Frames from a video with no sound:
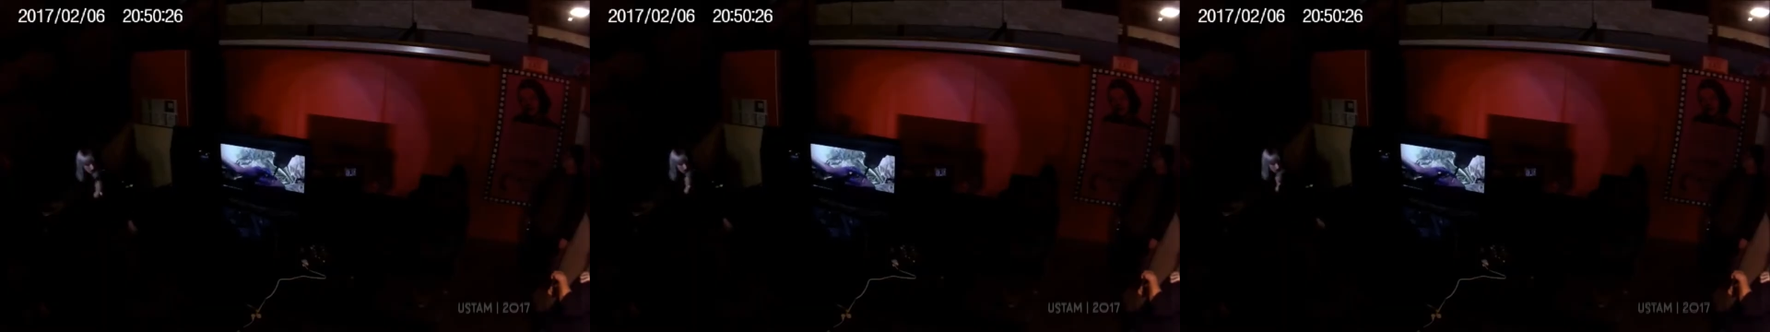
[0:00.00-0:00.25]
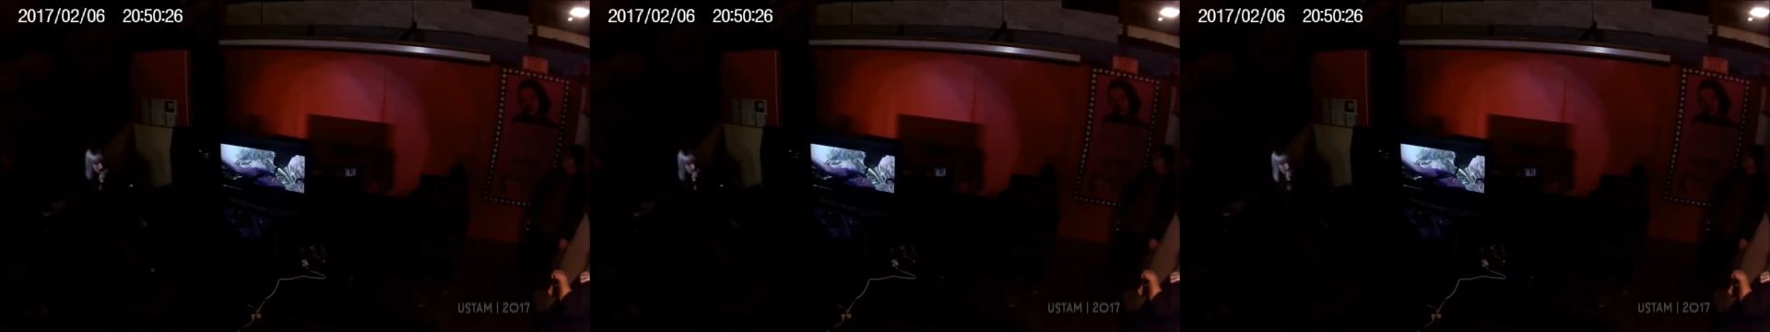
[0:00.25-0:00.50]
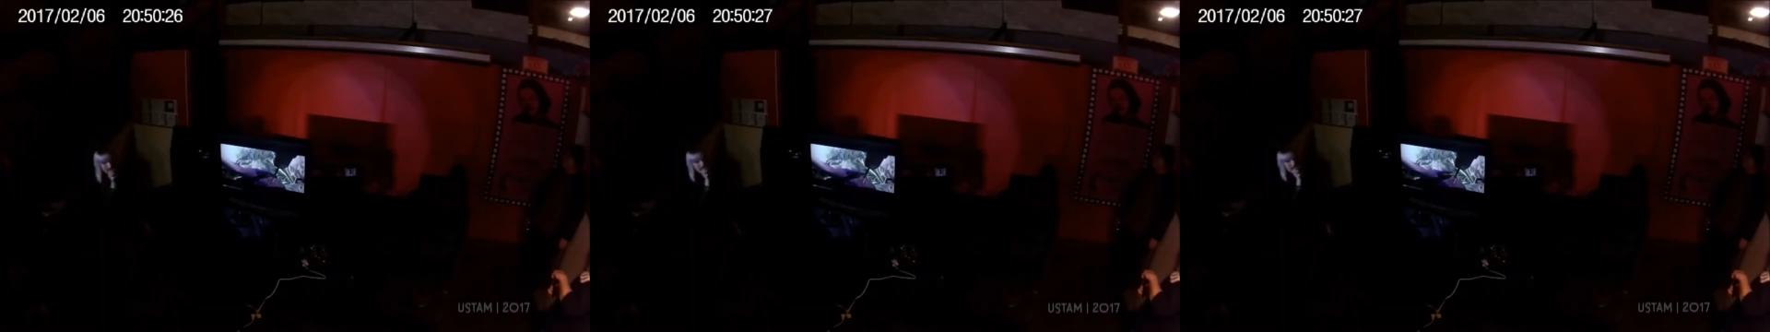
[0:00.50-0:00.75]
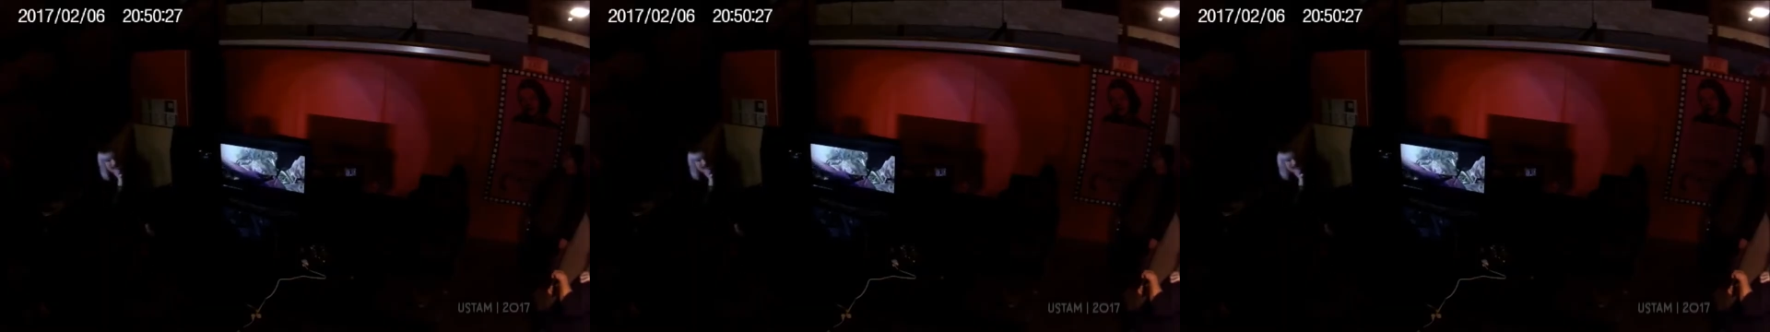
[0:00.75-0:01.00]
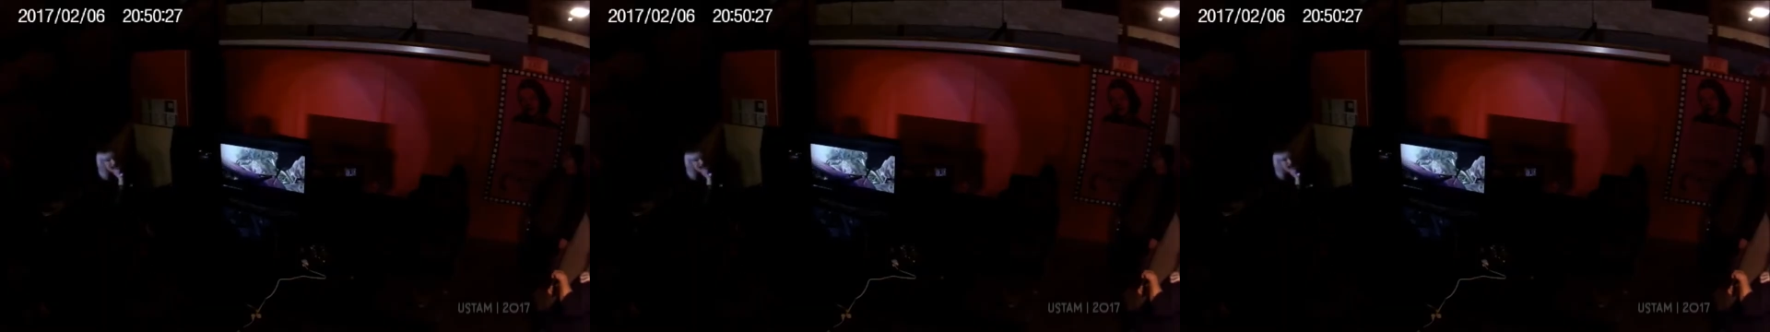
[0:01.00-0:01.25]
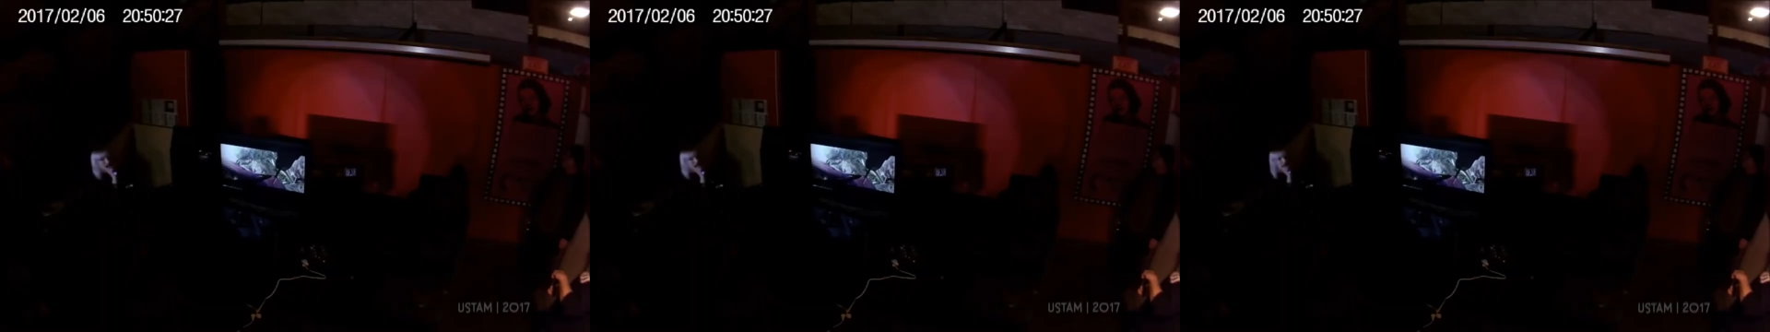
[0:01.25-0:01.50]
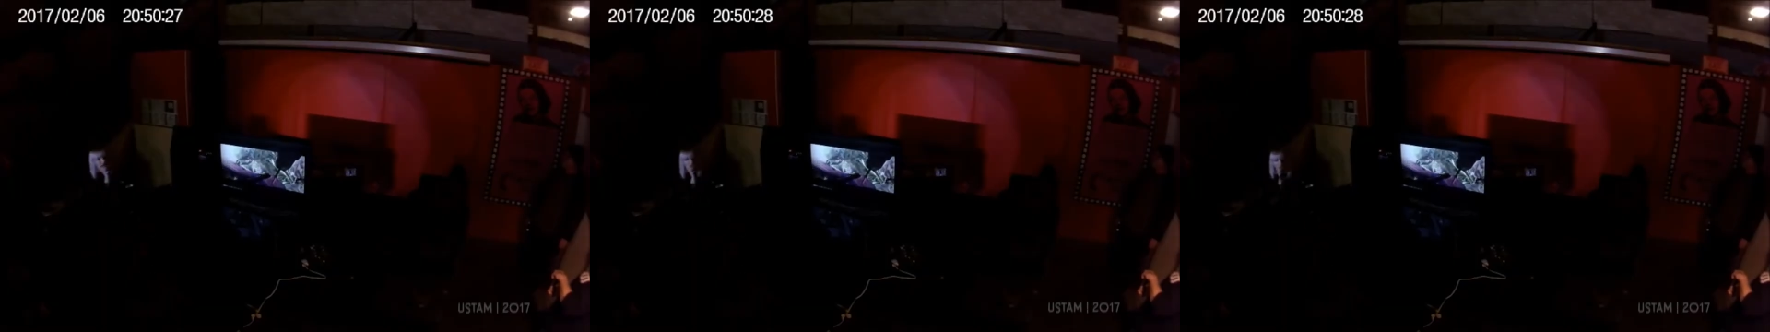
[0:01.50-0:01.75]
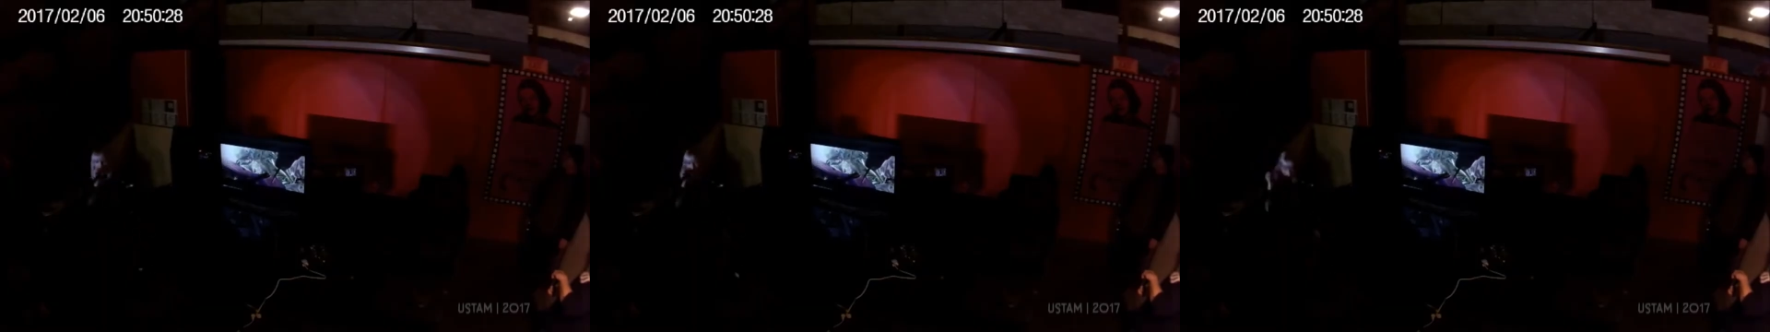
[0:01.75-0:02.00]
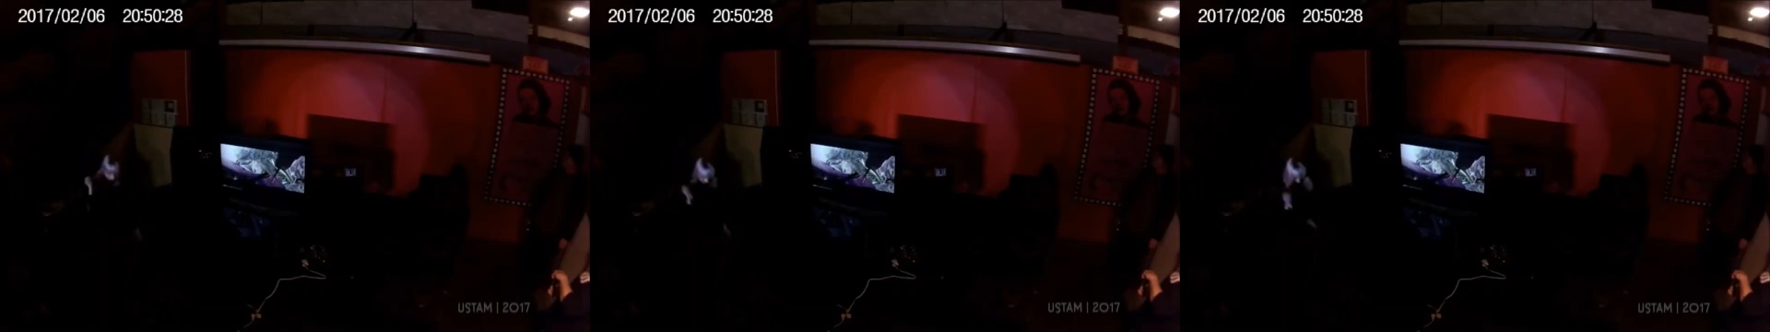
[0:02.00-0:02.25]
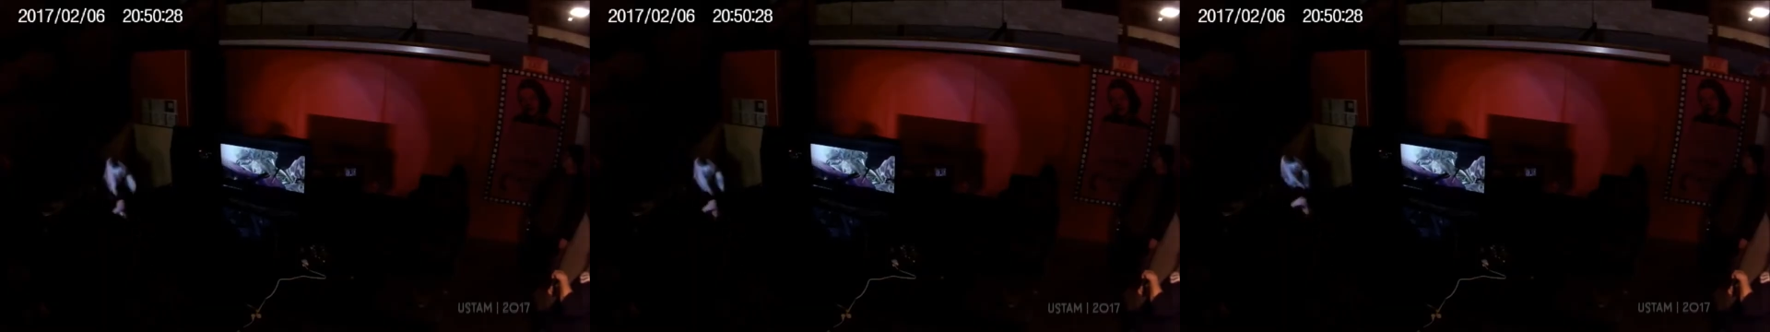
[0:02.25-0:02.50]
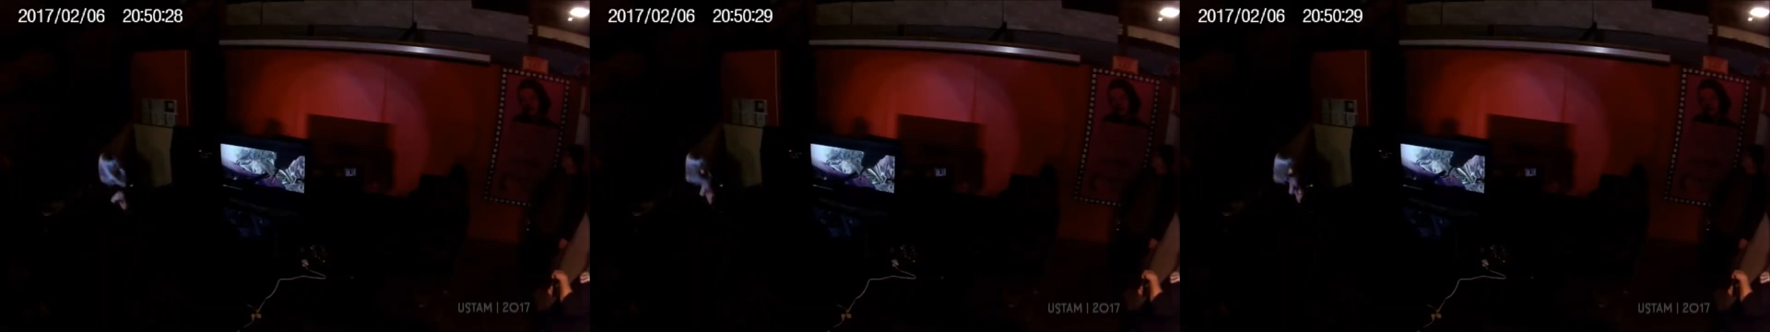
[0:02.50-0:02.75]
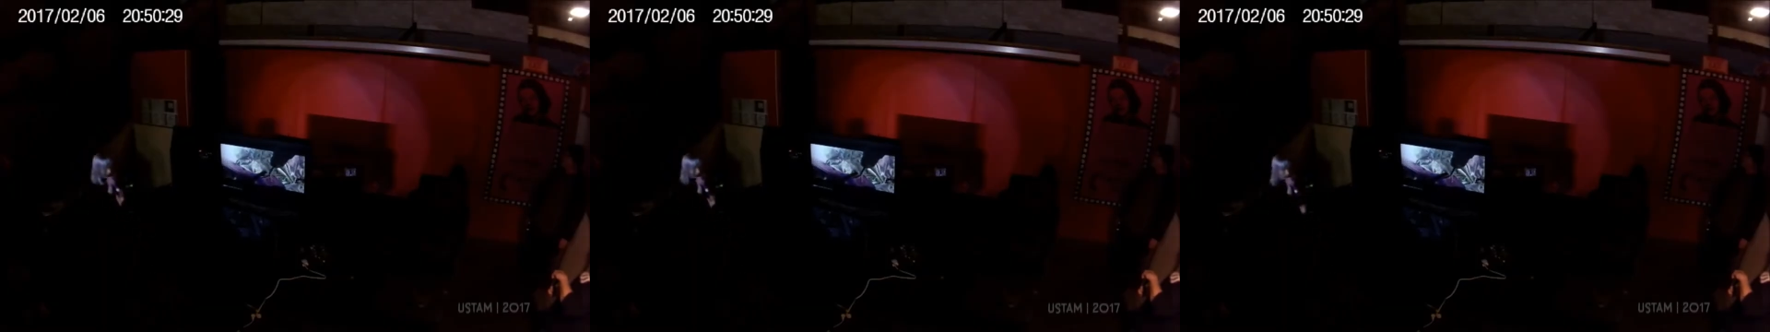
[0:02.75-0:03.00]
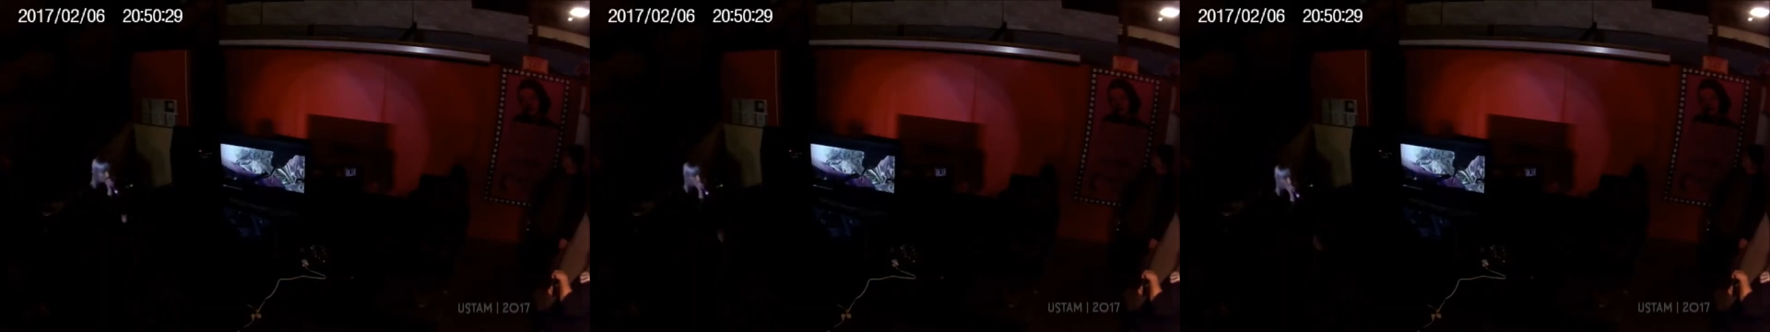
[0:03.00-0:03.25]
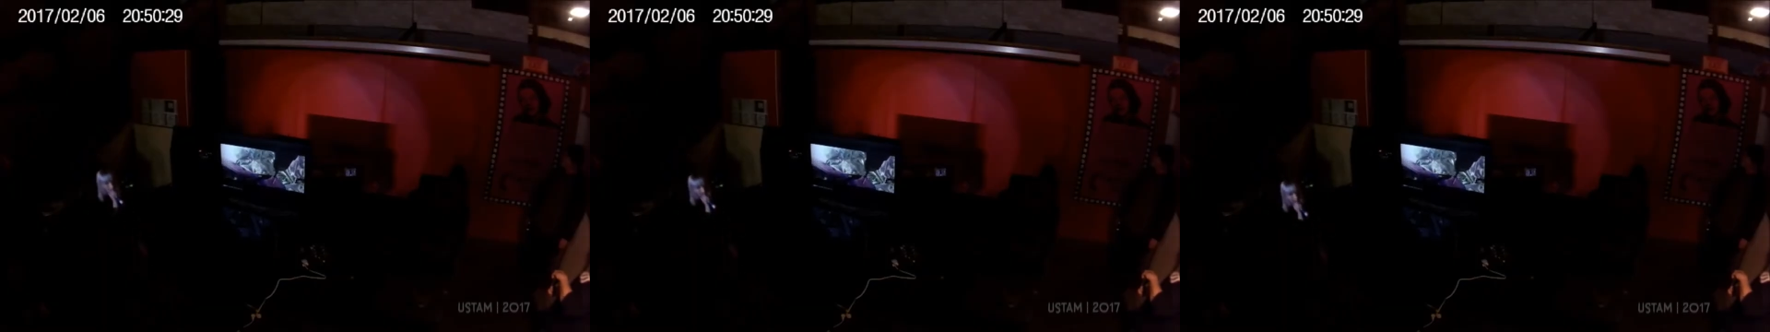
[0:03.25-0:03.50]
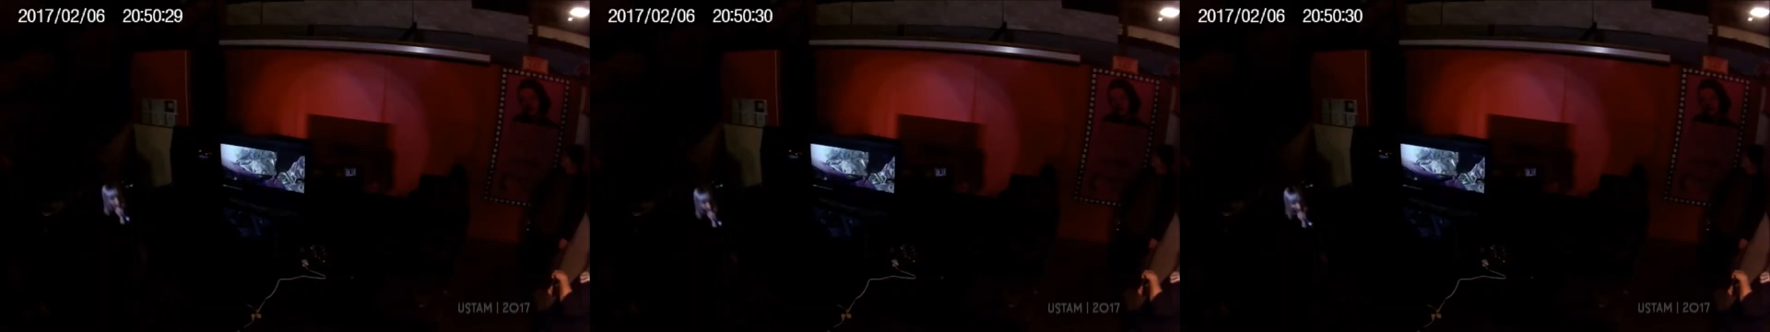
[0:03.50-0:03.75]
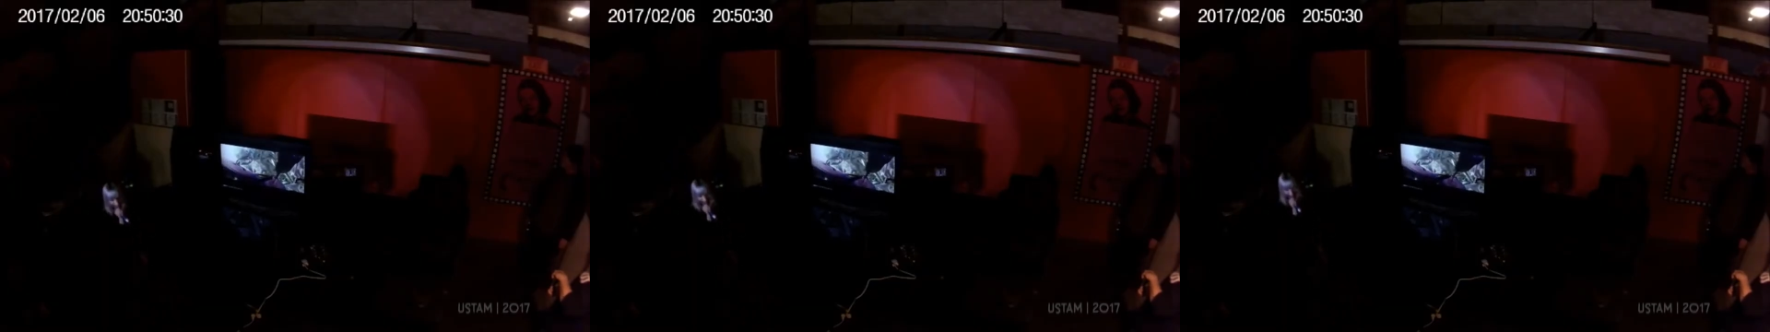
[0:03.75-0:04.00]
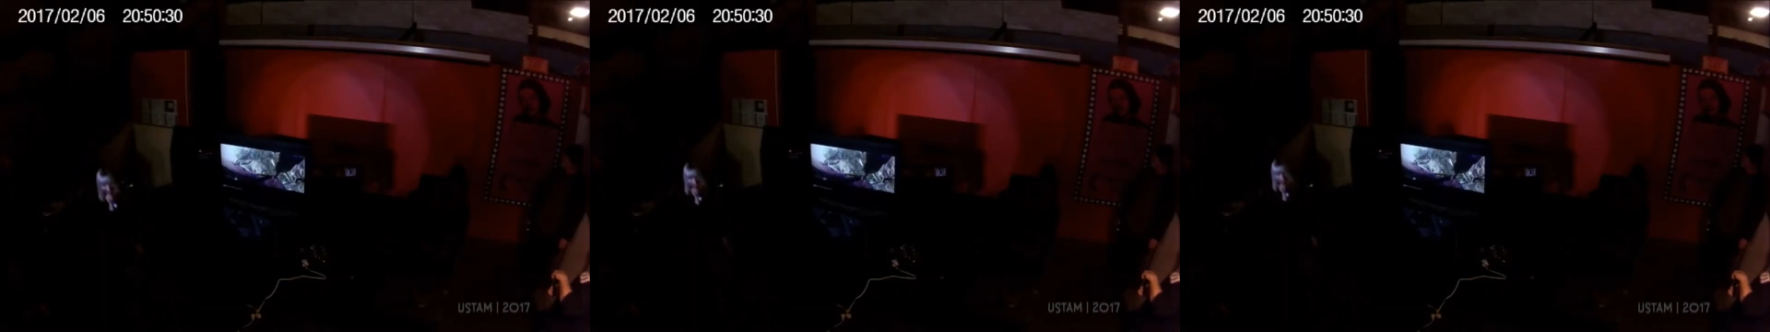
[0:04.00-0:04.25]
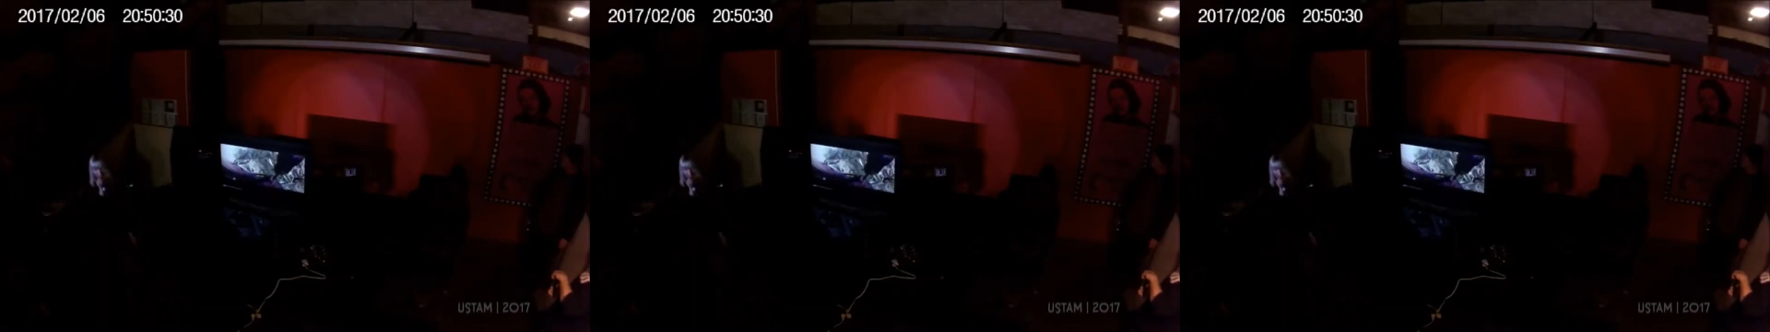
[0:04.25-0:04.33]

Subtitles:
(no speaker visible)